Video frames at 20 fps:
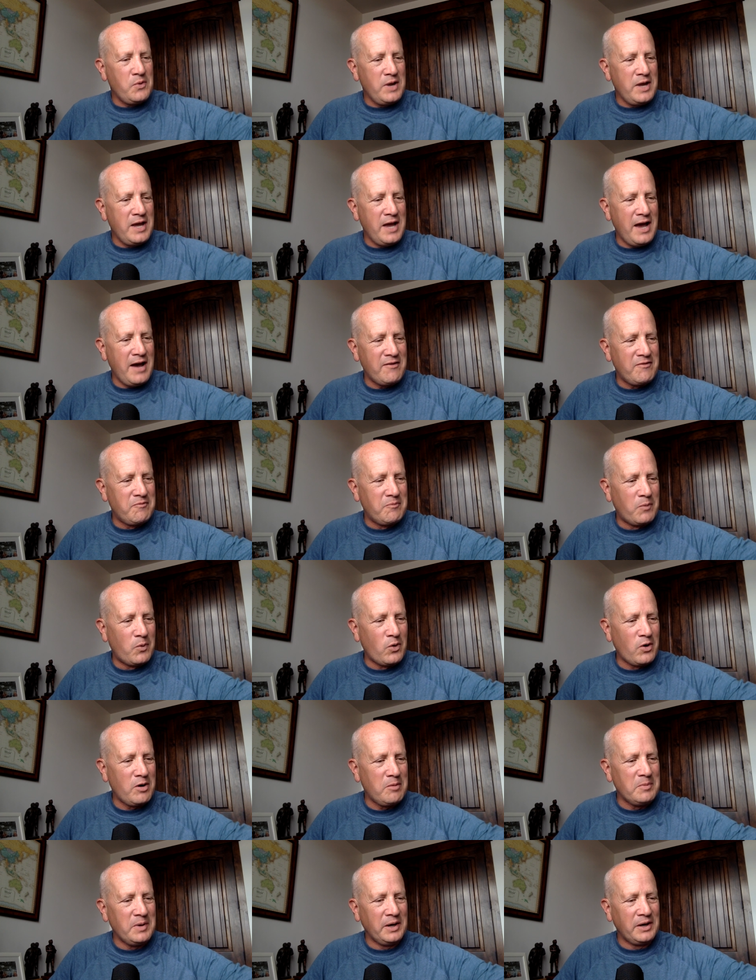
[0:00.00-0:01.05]
we have
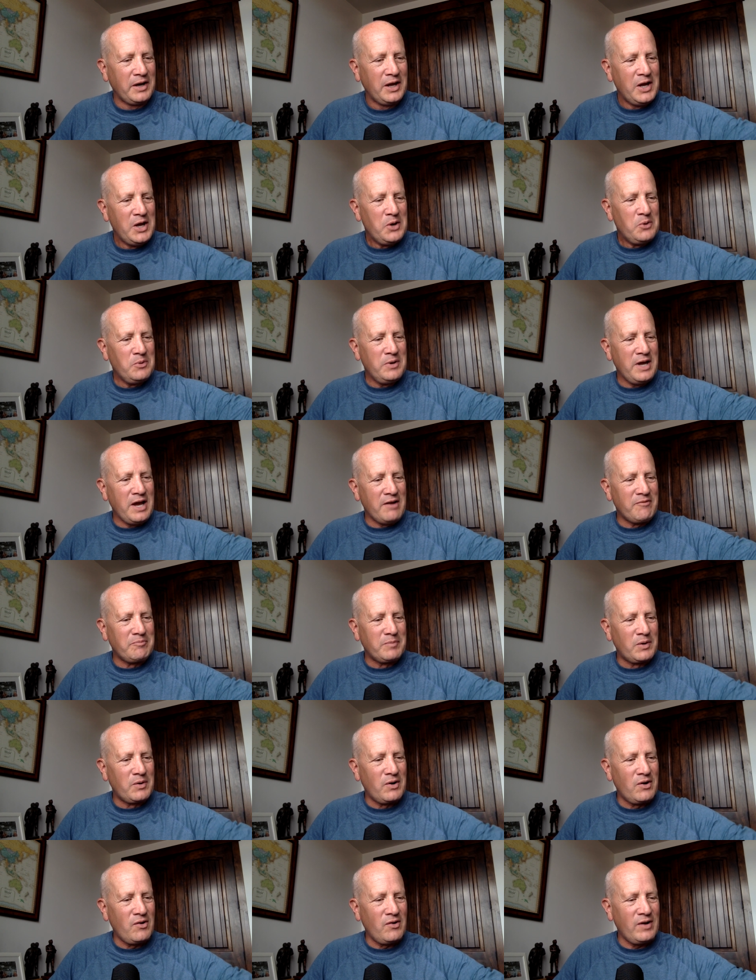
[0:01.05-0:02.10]
Mormon. We have
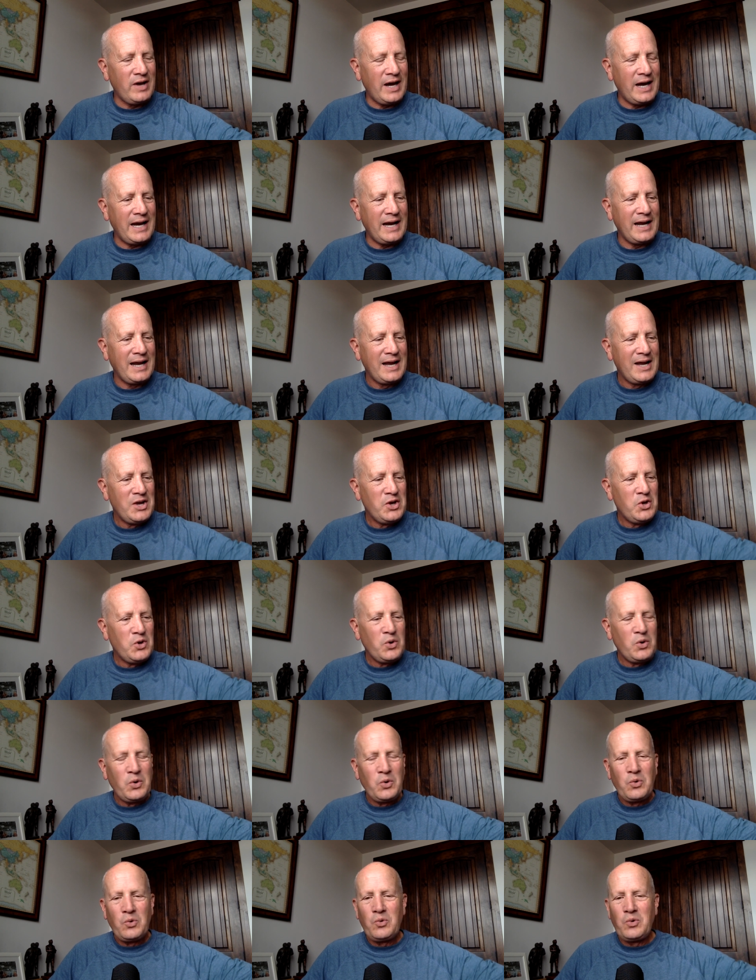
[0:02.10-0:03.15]
Moroni.
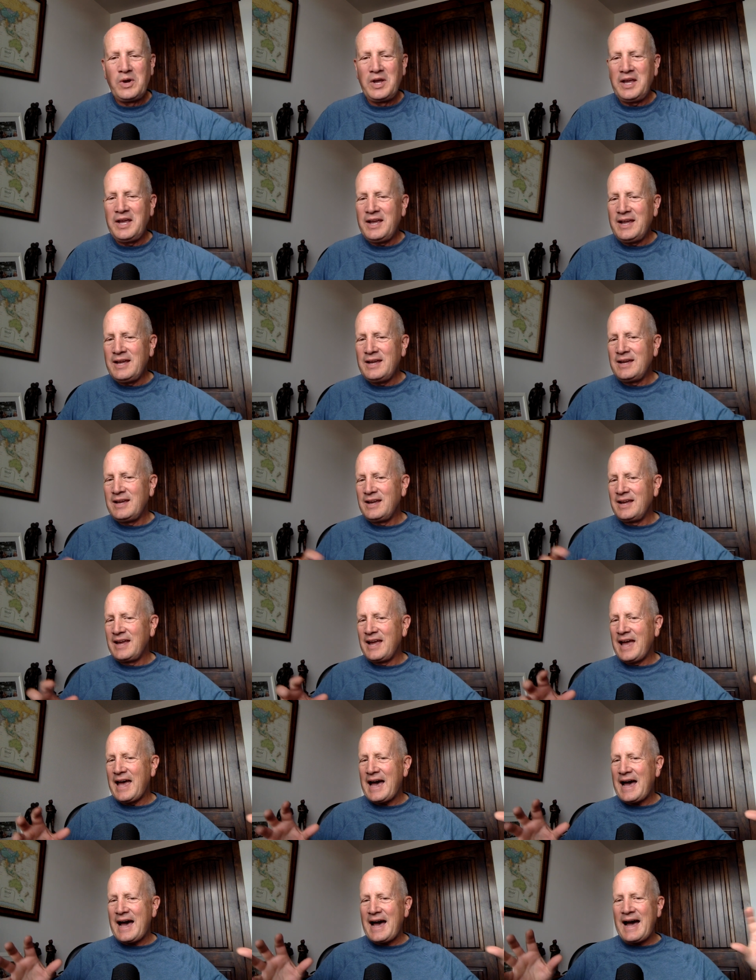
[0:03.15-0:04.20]
We
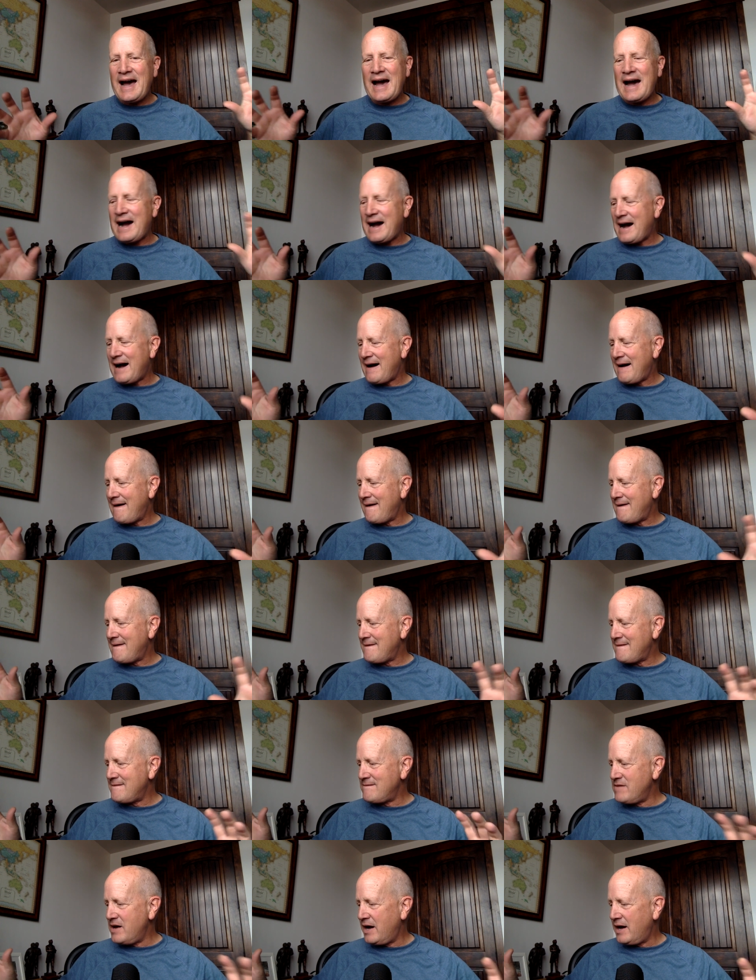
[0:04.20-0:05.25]

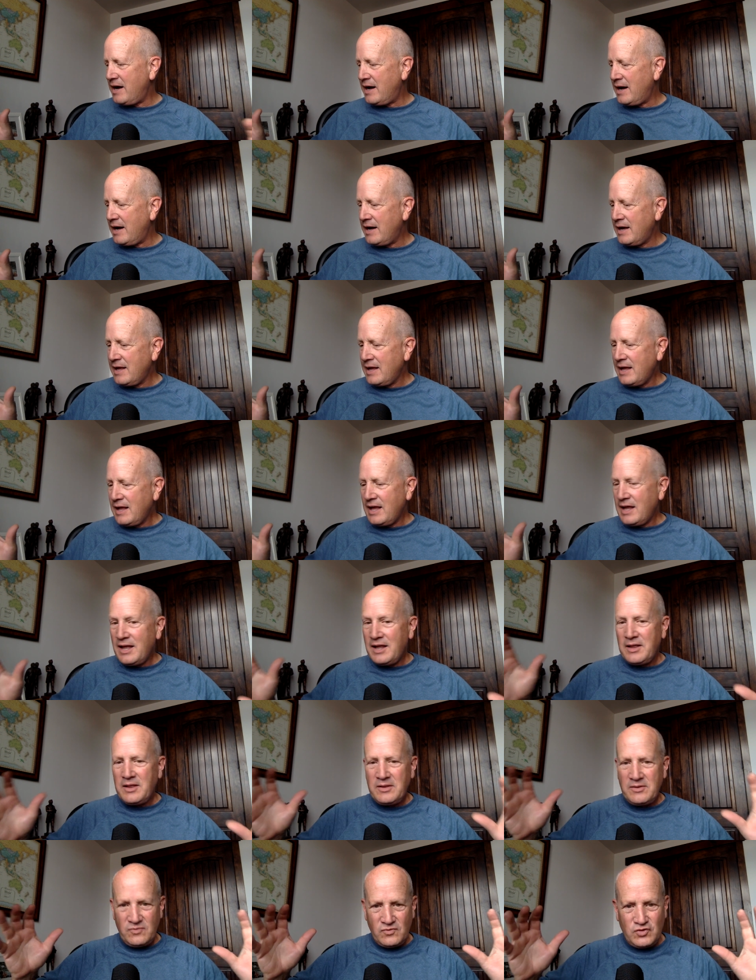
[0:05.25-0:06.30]
have uh,
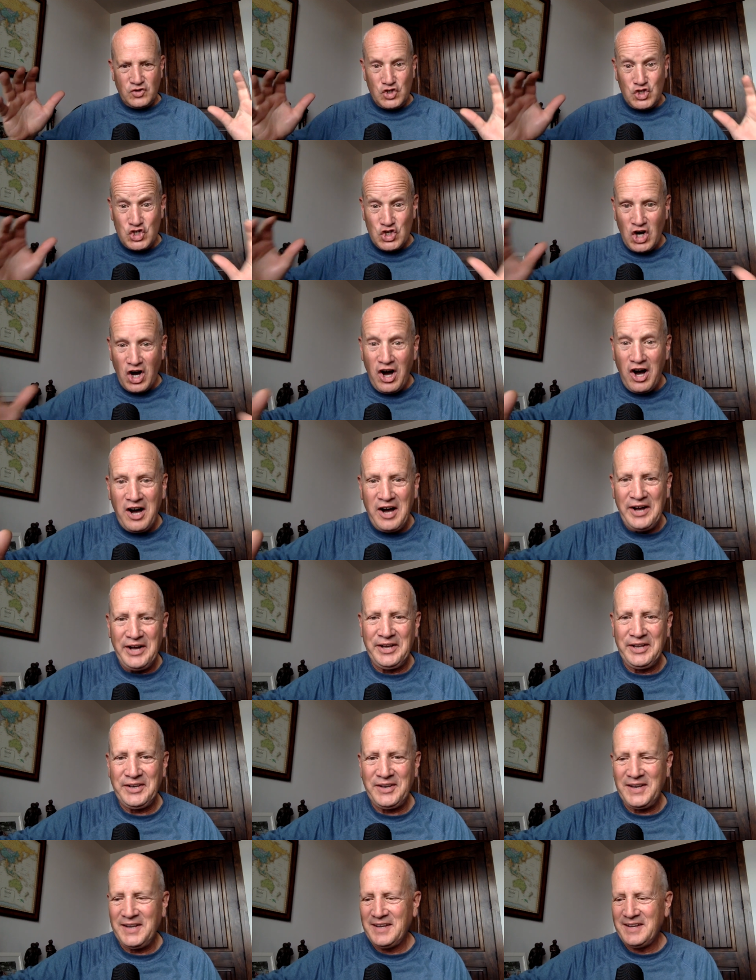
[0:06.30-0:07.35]

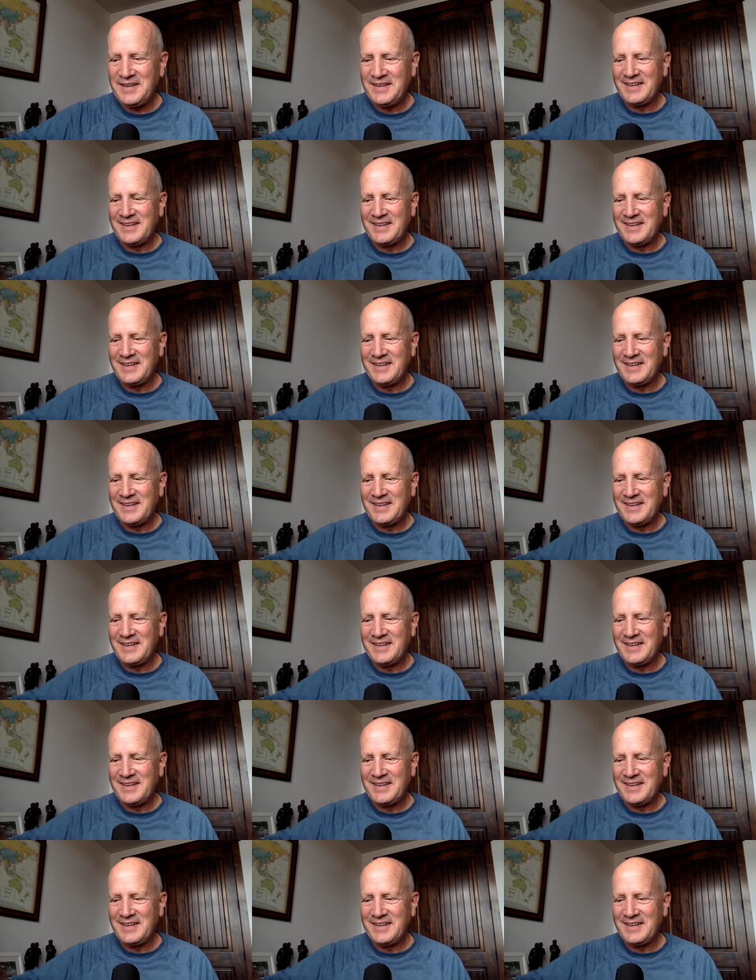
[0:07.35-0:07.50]
John.